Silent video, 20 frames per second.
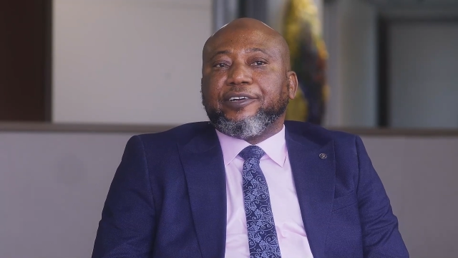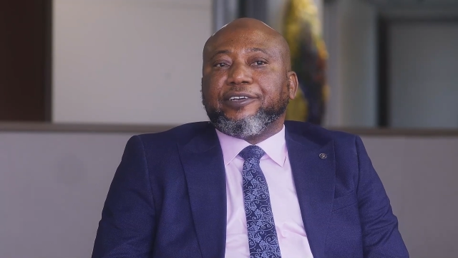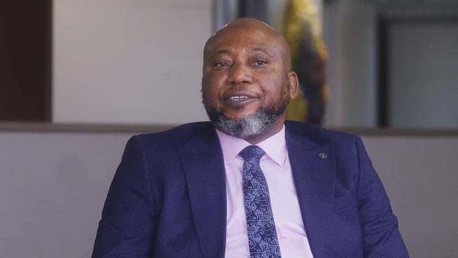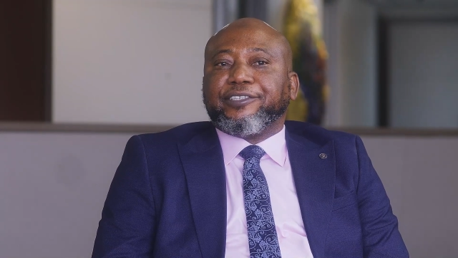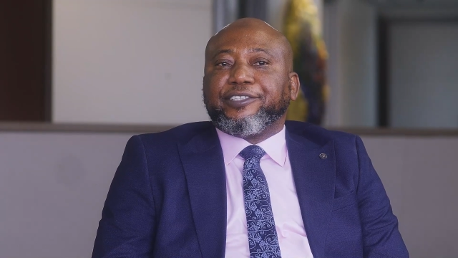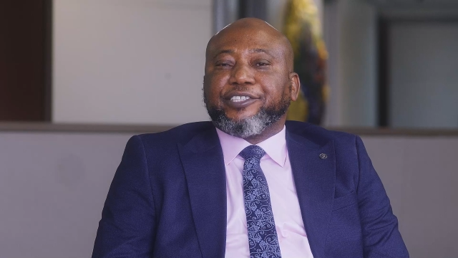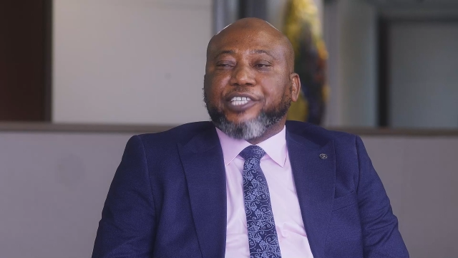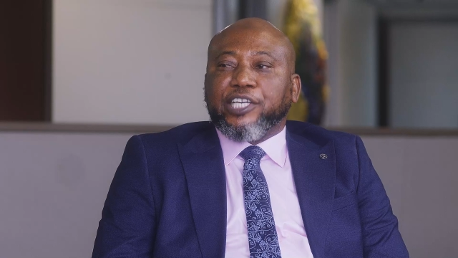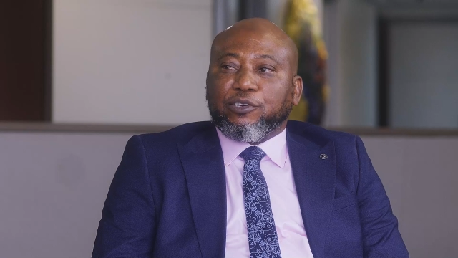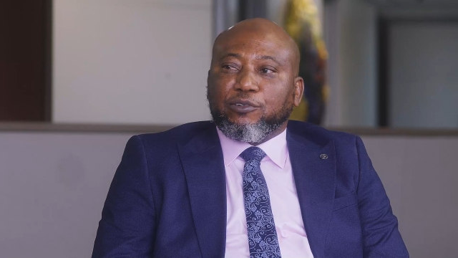
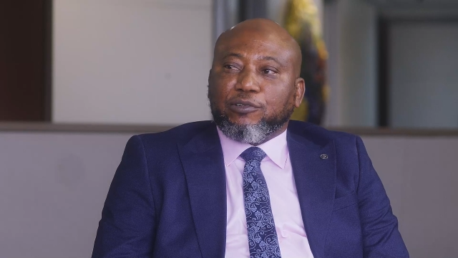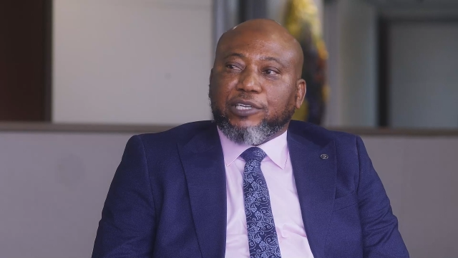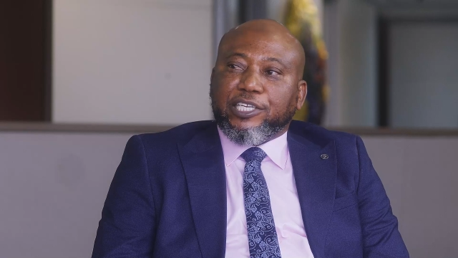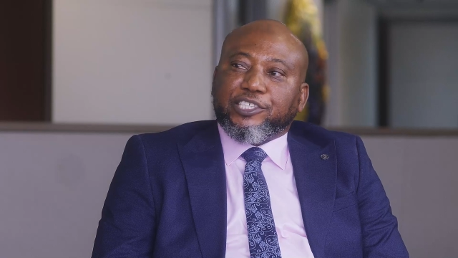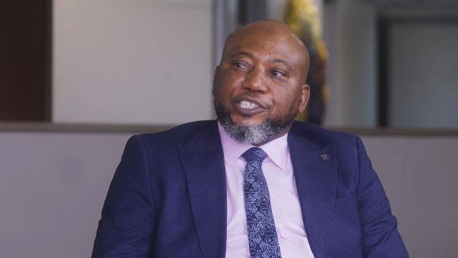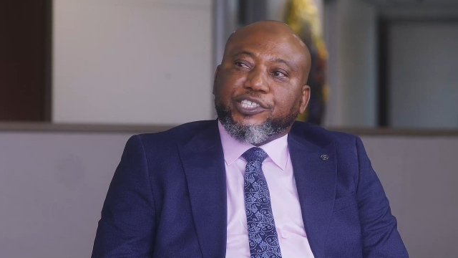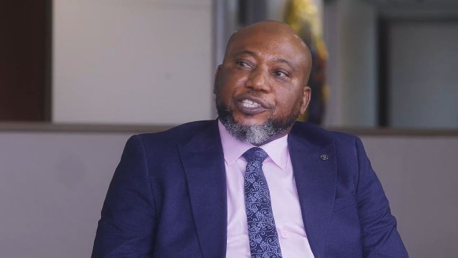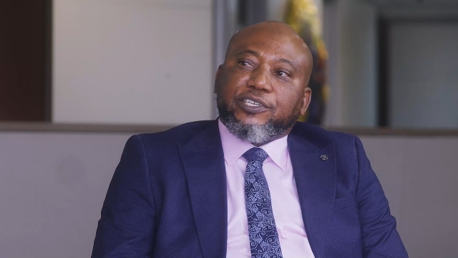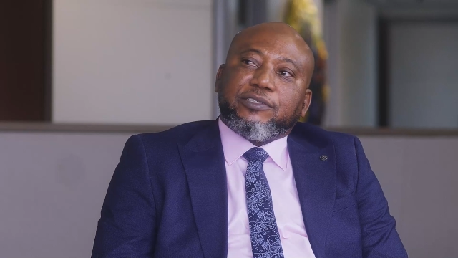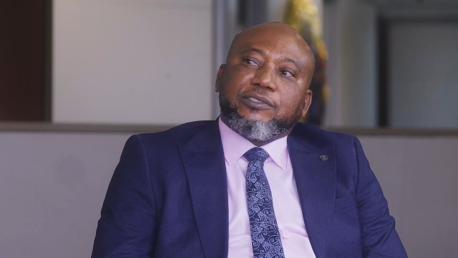
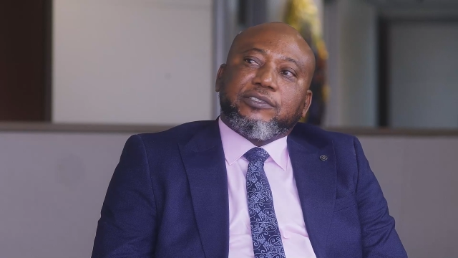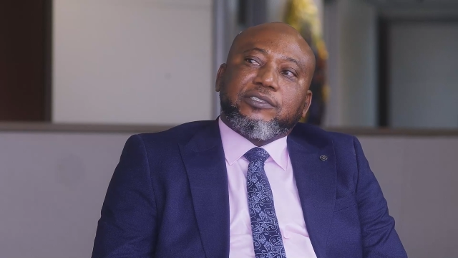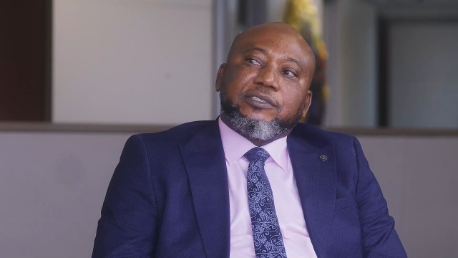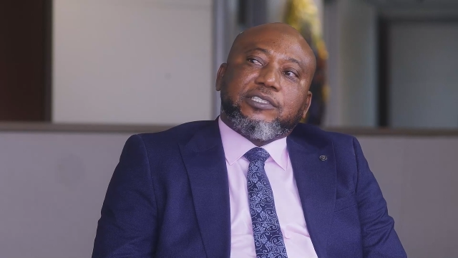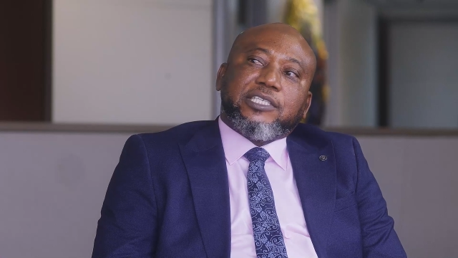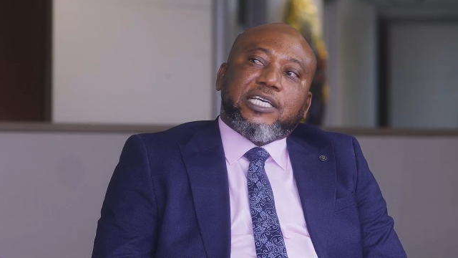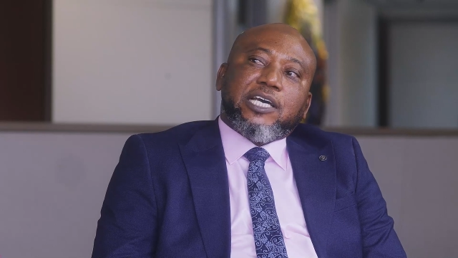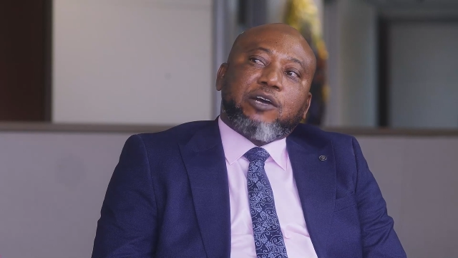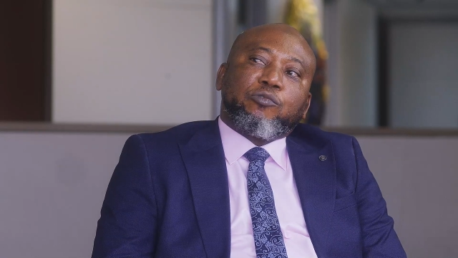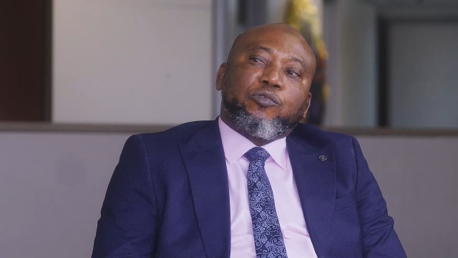regulations
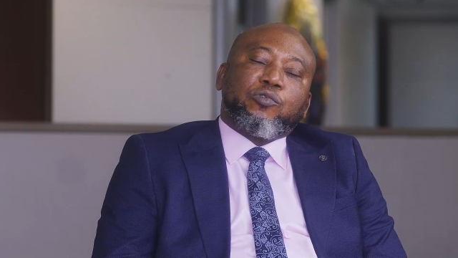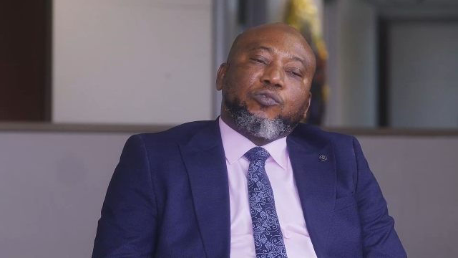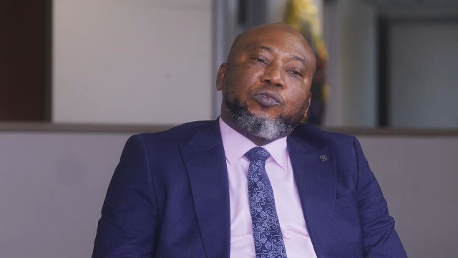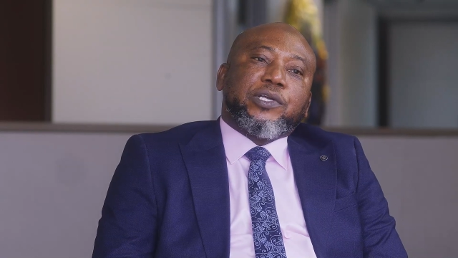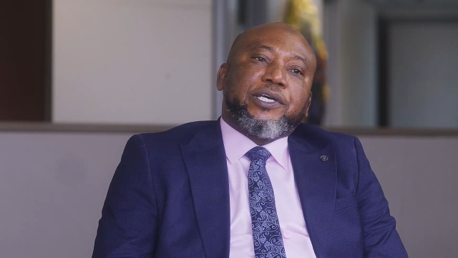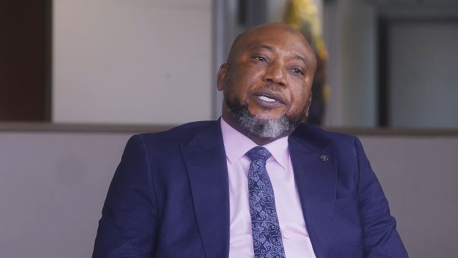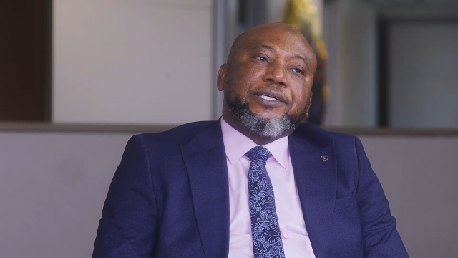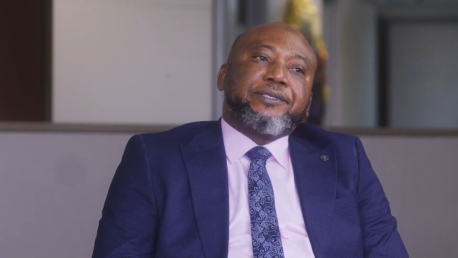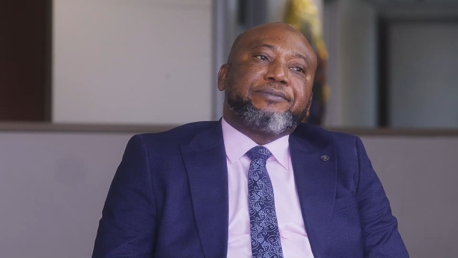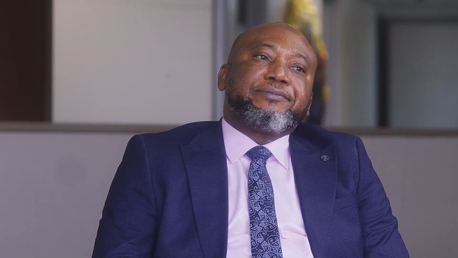that
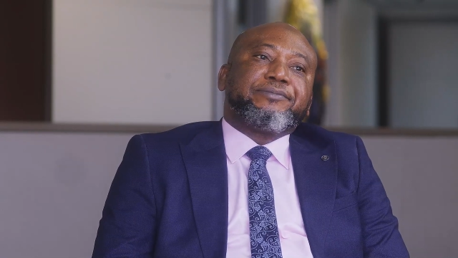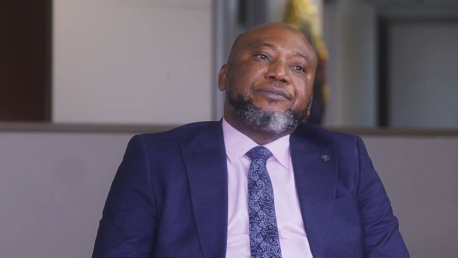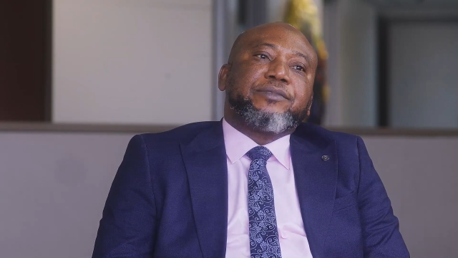will